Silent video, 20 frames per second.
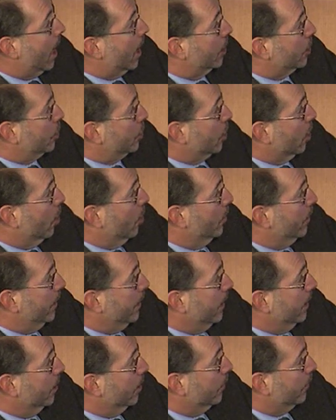show
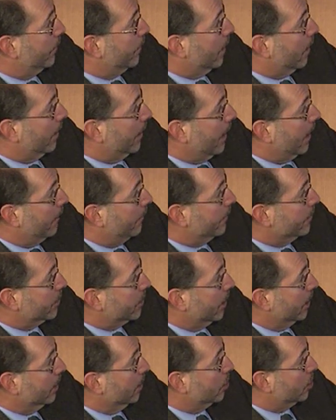the interferon alpha
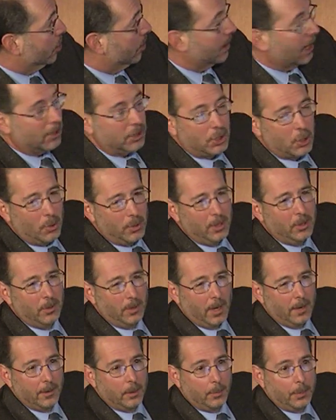signature. And I'll show you
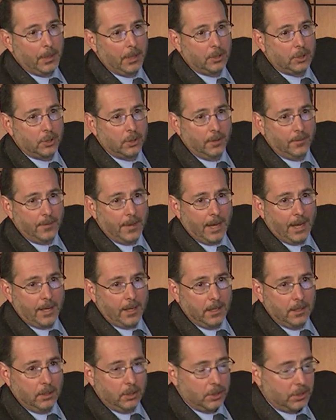another picture of
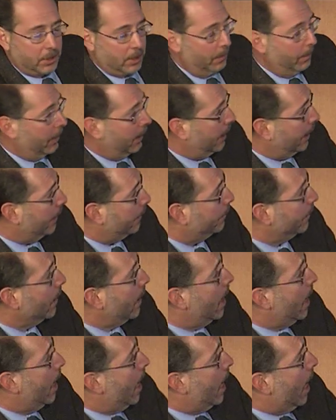that in just a minute.
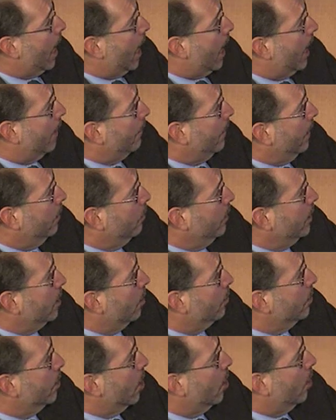And we
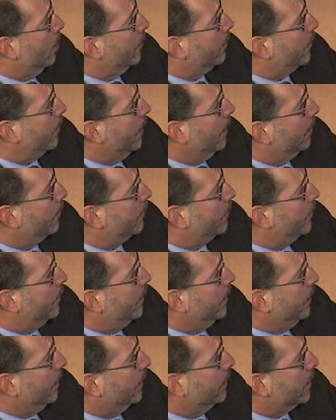don't know if
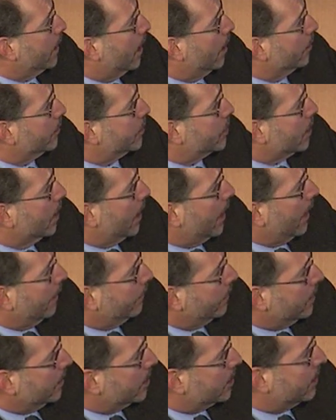the adults
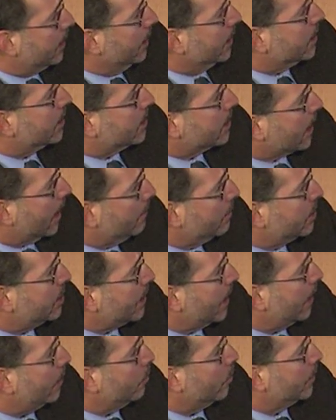have a distinct
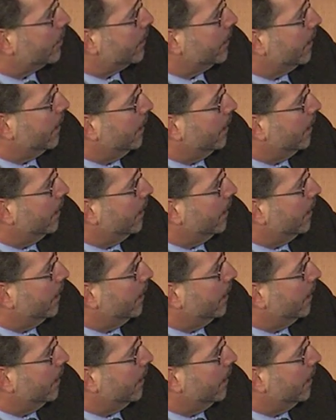subset with the